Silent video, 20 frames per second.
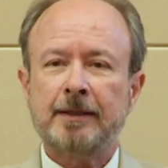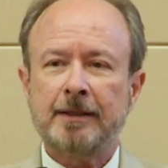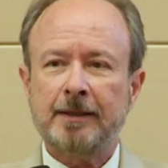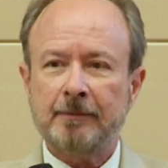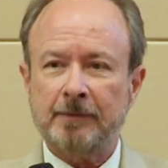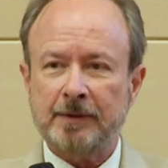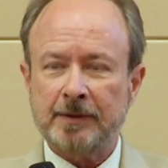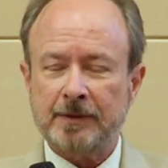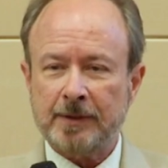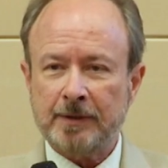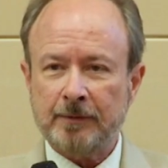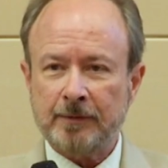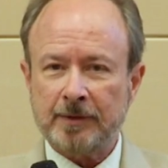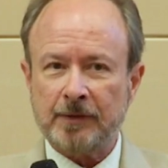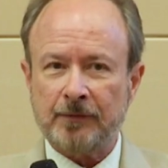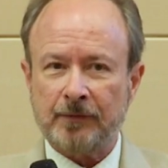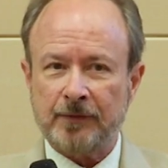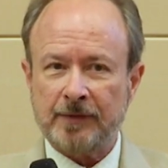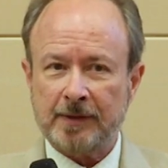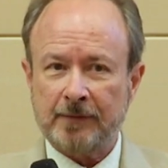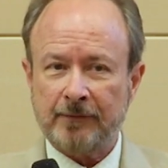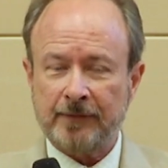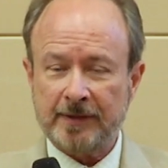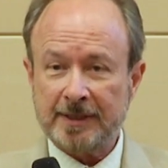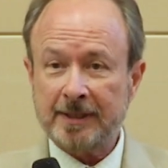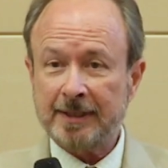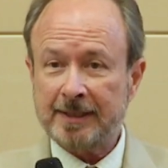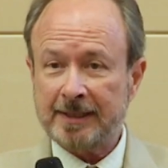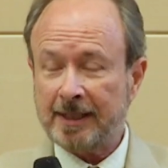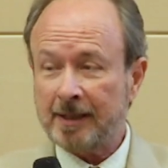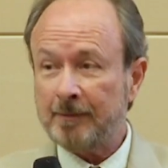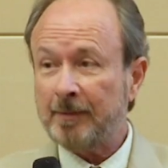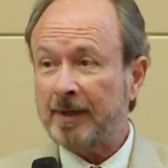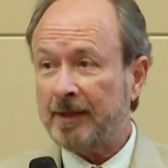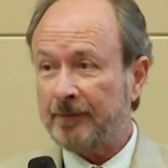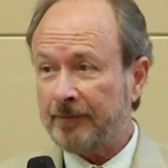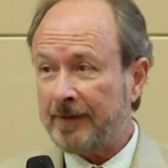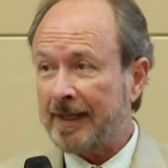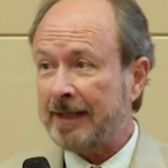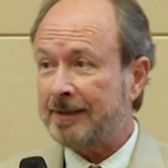It was facilitated
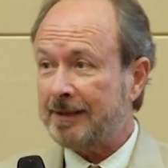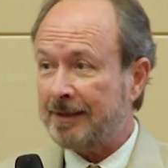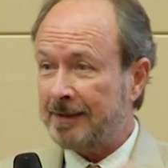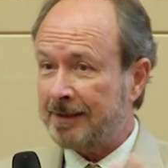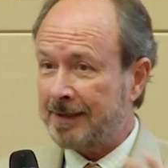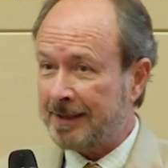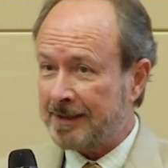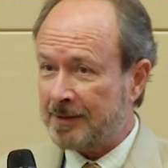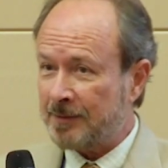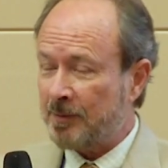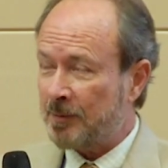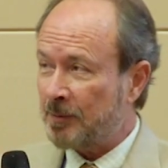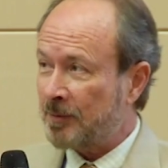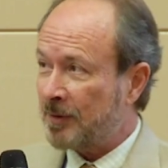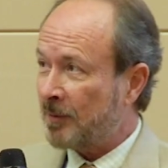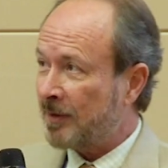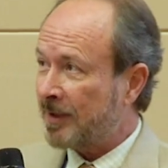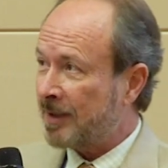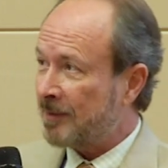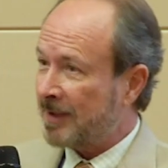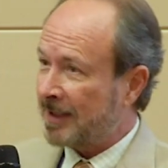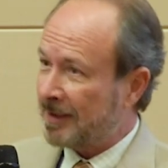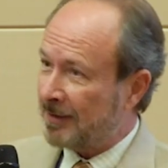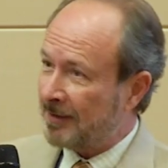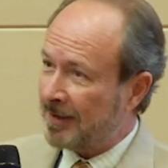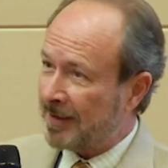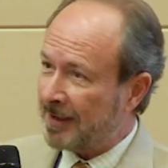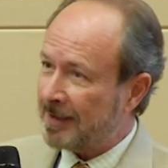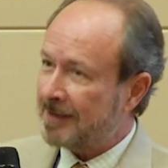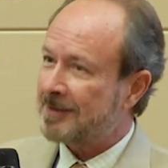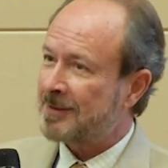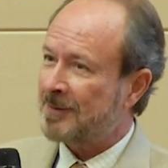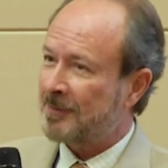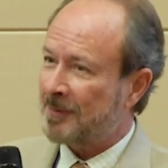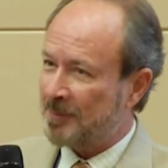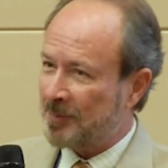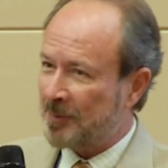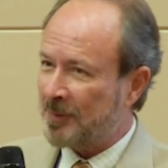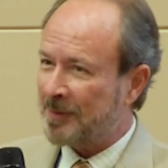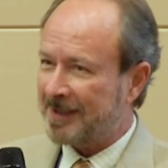by the fact that it is required by law to
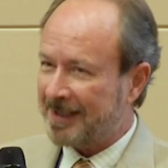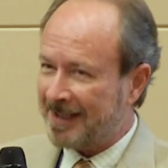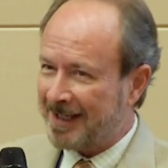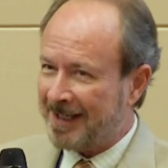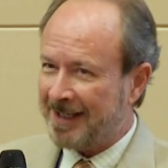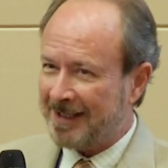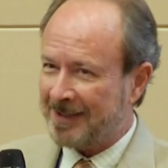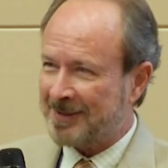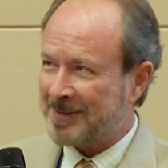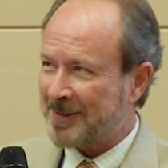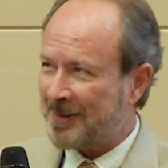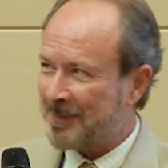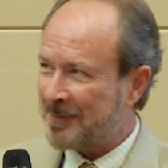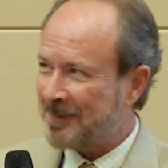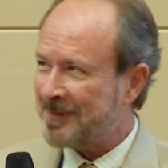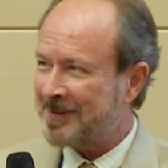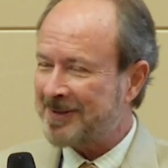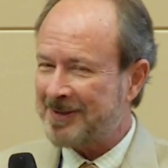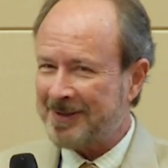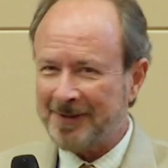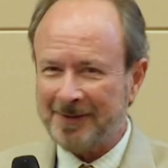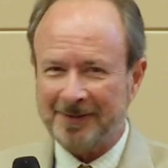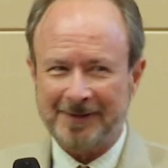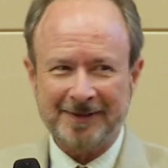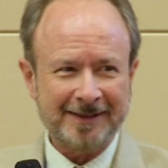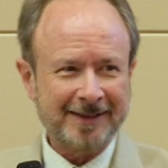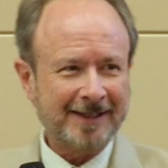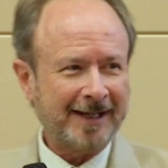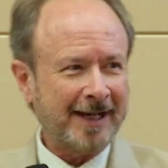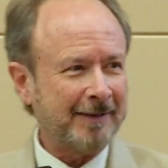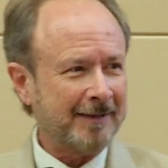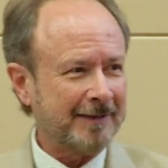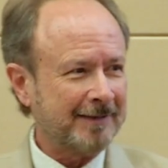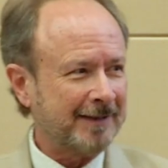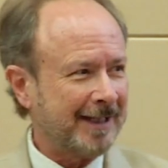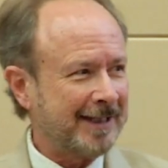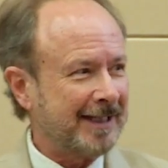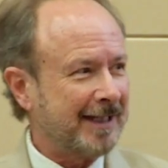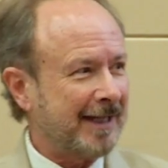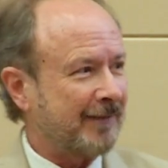report the case. So
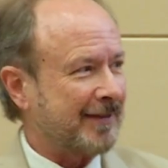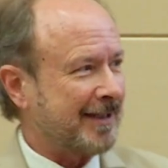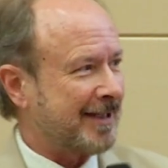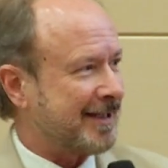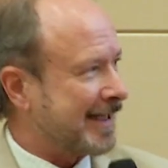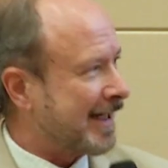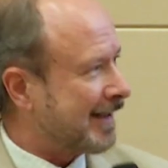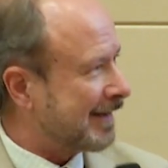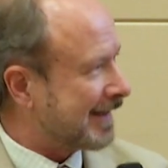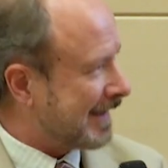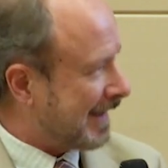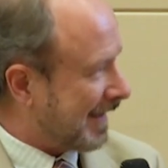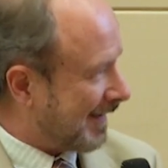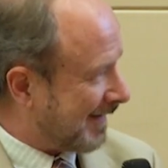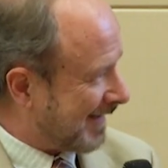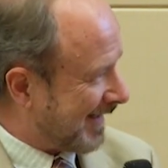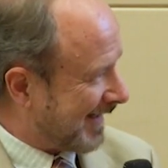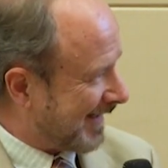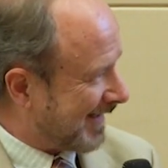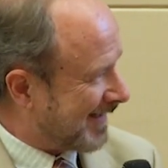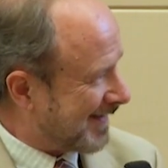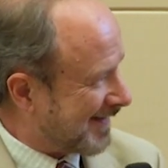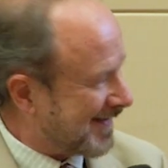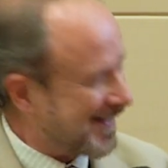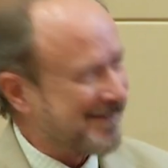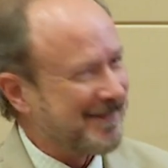I didn't have to sell anything.